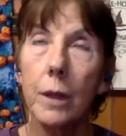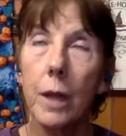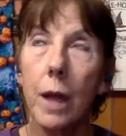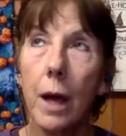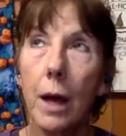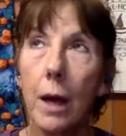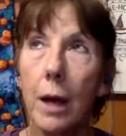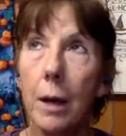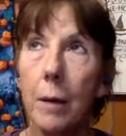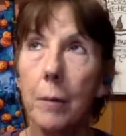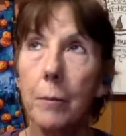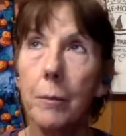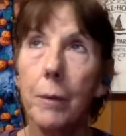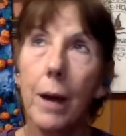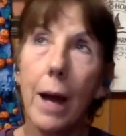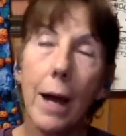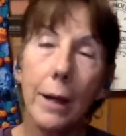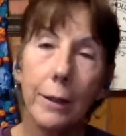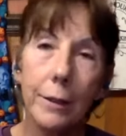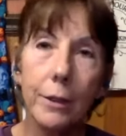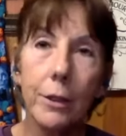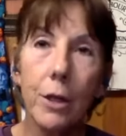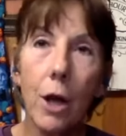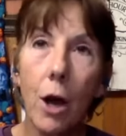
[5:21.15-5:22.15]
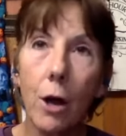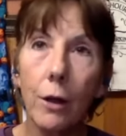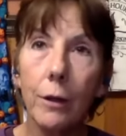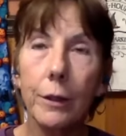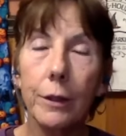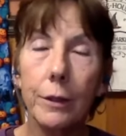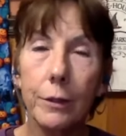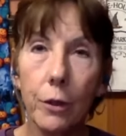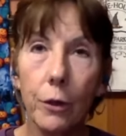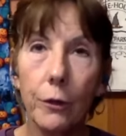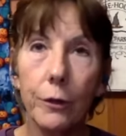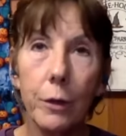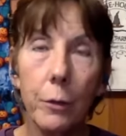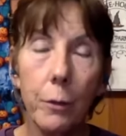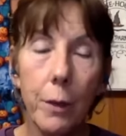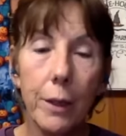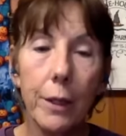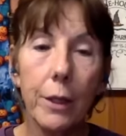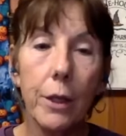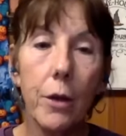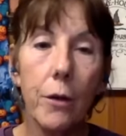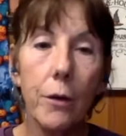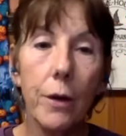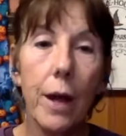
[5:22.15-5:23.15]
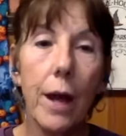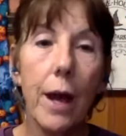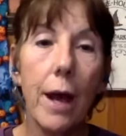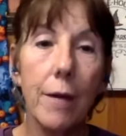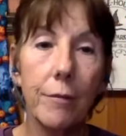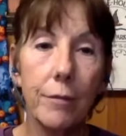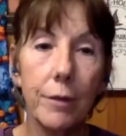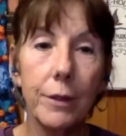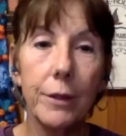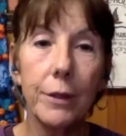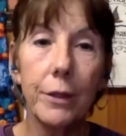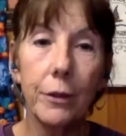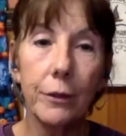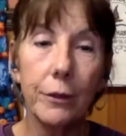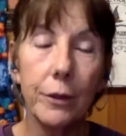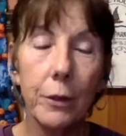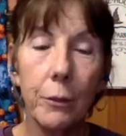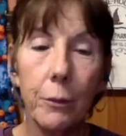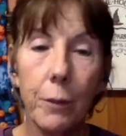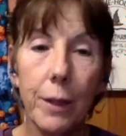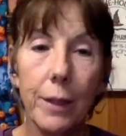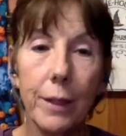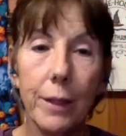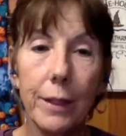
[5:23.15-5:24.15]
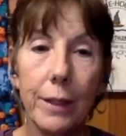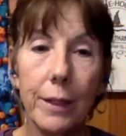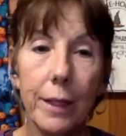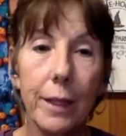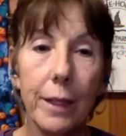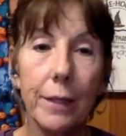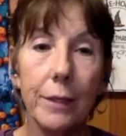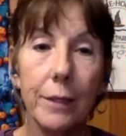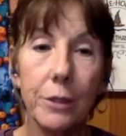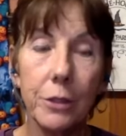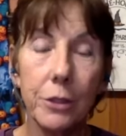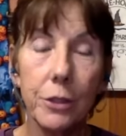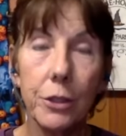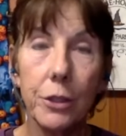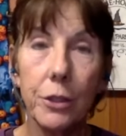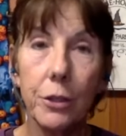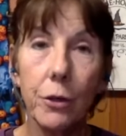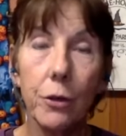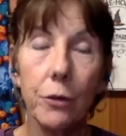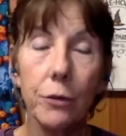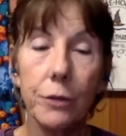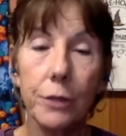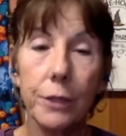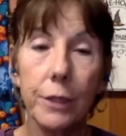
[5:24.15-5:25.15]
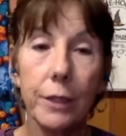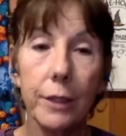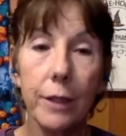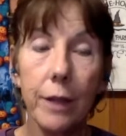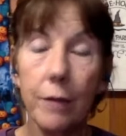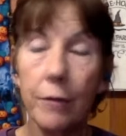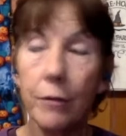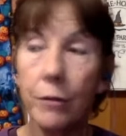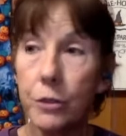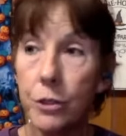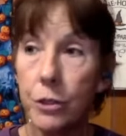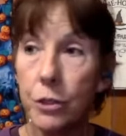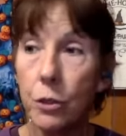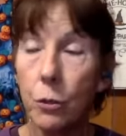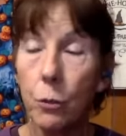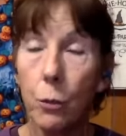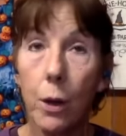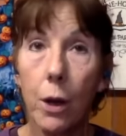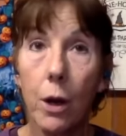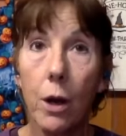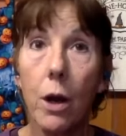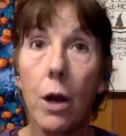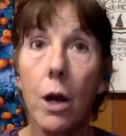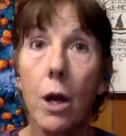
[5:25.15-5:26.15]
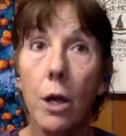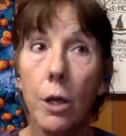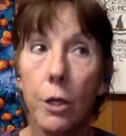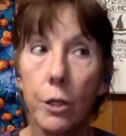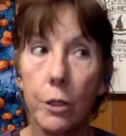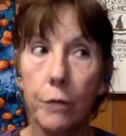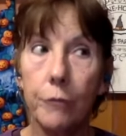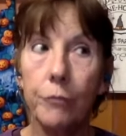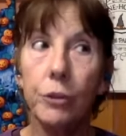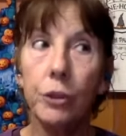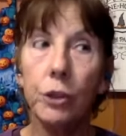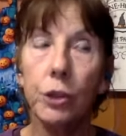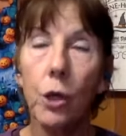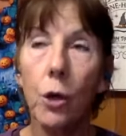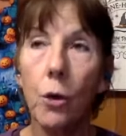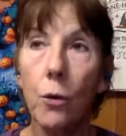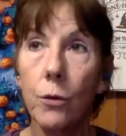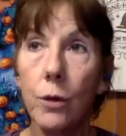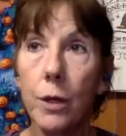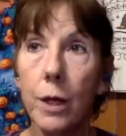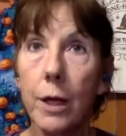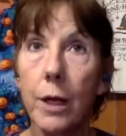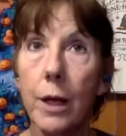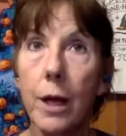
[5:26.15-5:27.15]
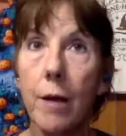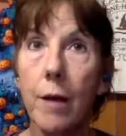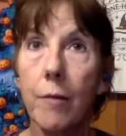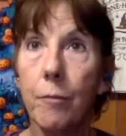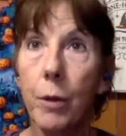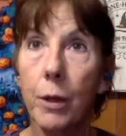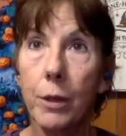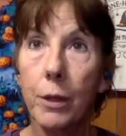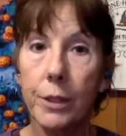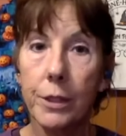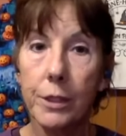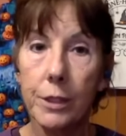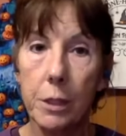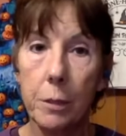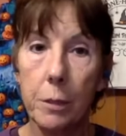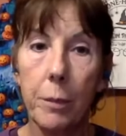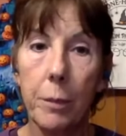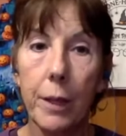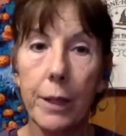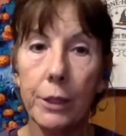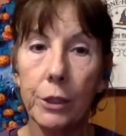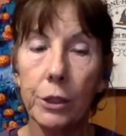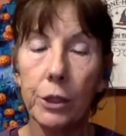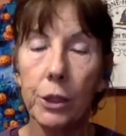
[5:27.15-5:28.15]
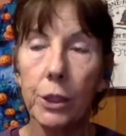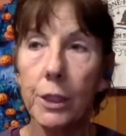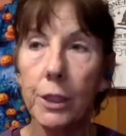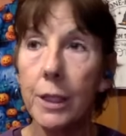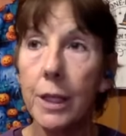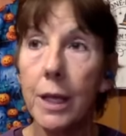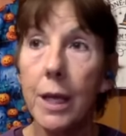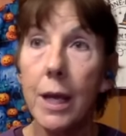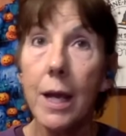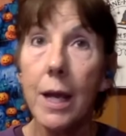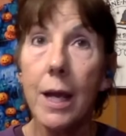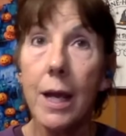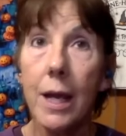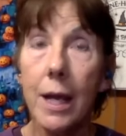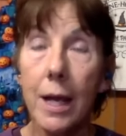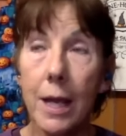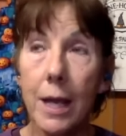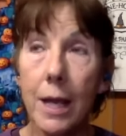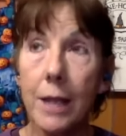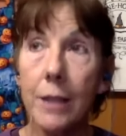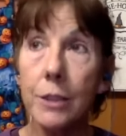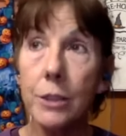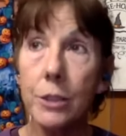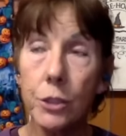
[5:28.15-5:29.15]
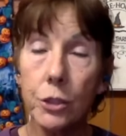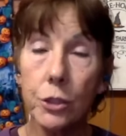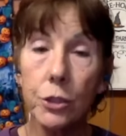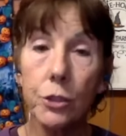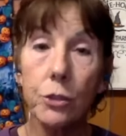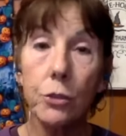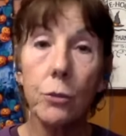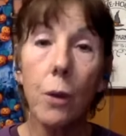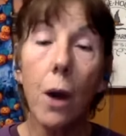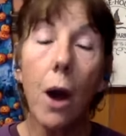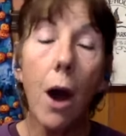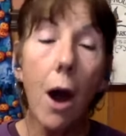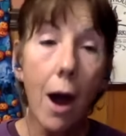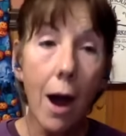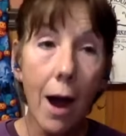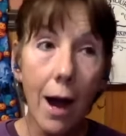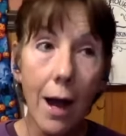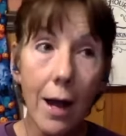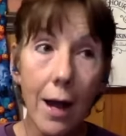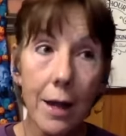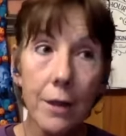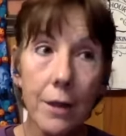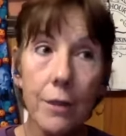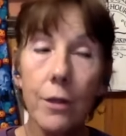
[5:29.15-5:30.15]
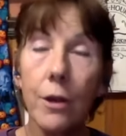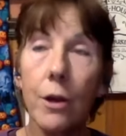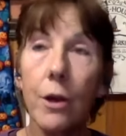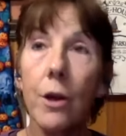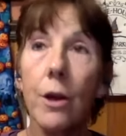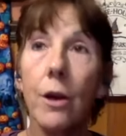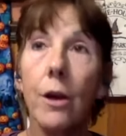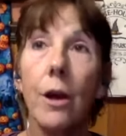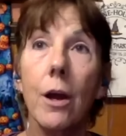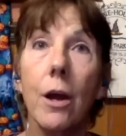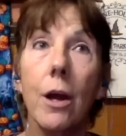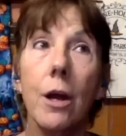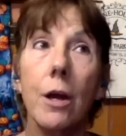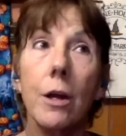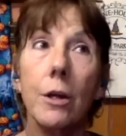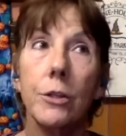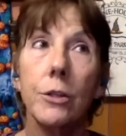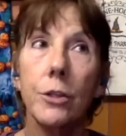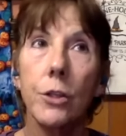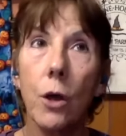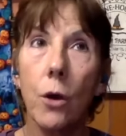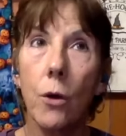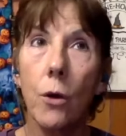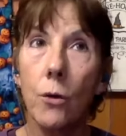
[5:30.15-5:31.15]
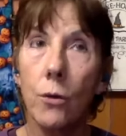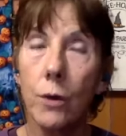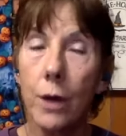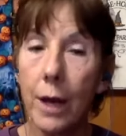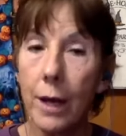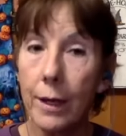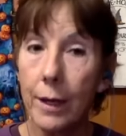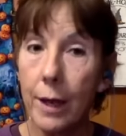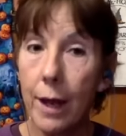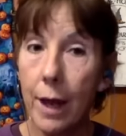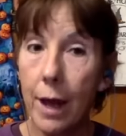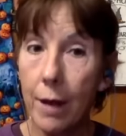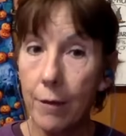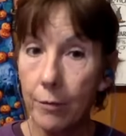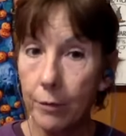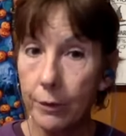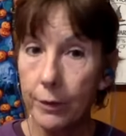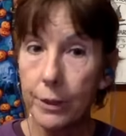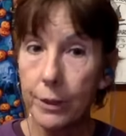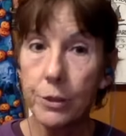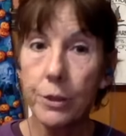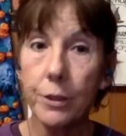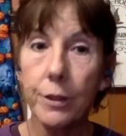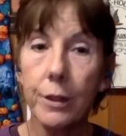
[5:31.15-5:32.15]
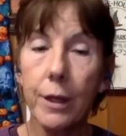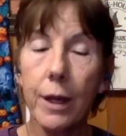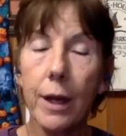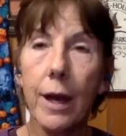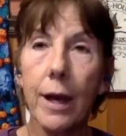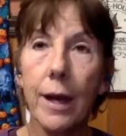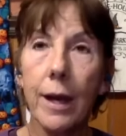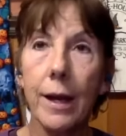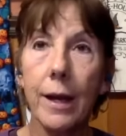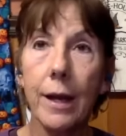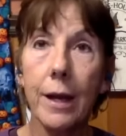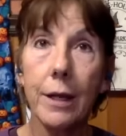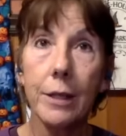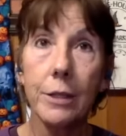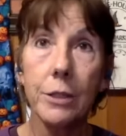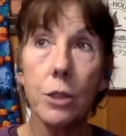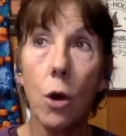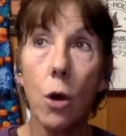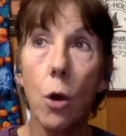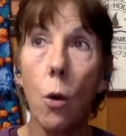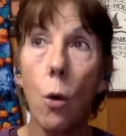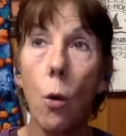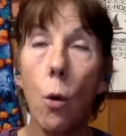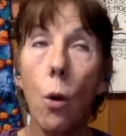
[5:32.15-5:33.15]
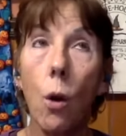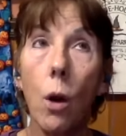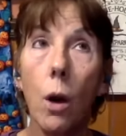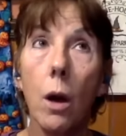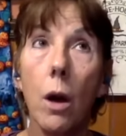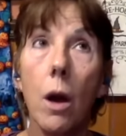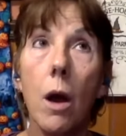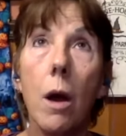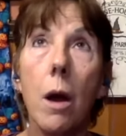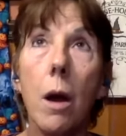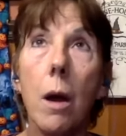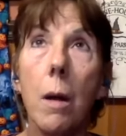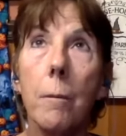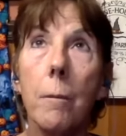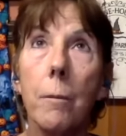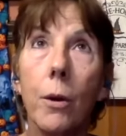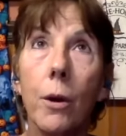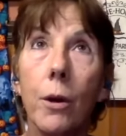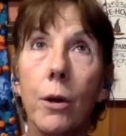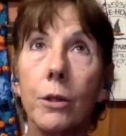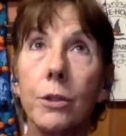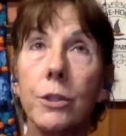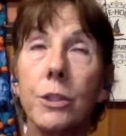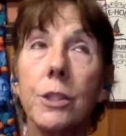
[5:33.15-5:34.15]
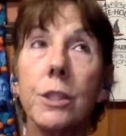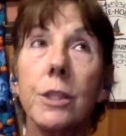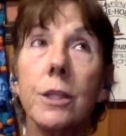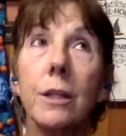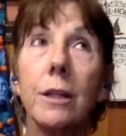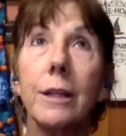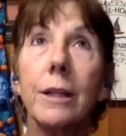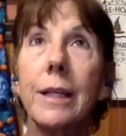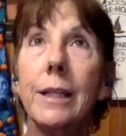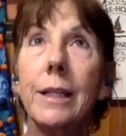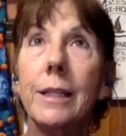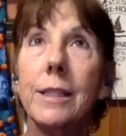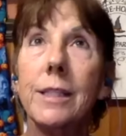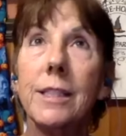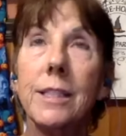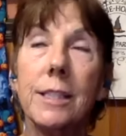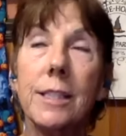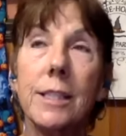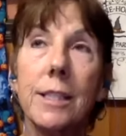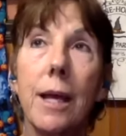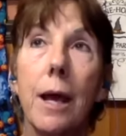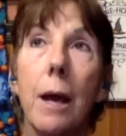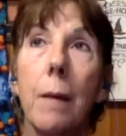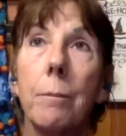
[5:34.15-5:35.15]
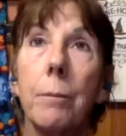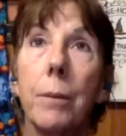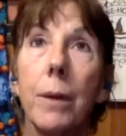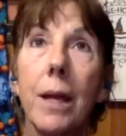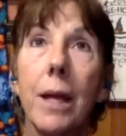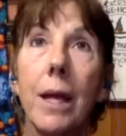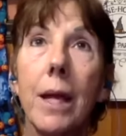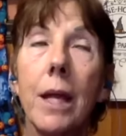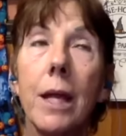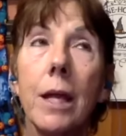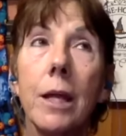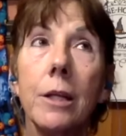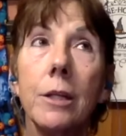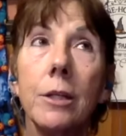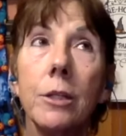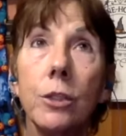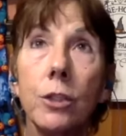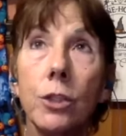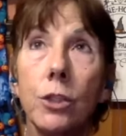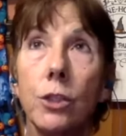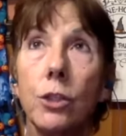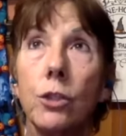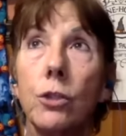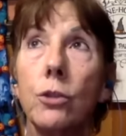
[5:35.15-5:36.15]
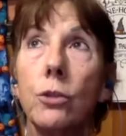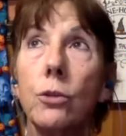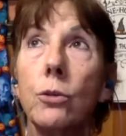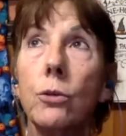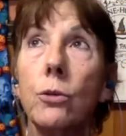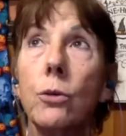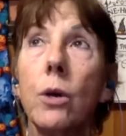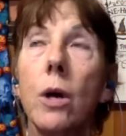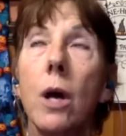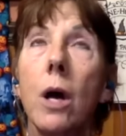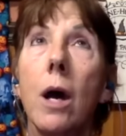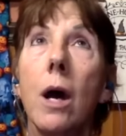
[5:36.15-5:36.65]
um, I call it the only way to go to heaven, the only way to get to your O T levels to where you've shown enough participation is to either donate heavily to the I A S or personally step into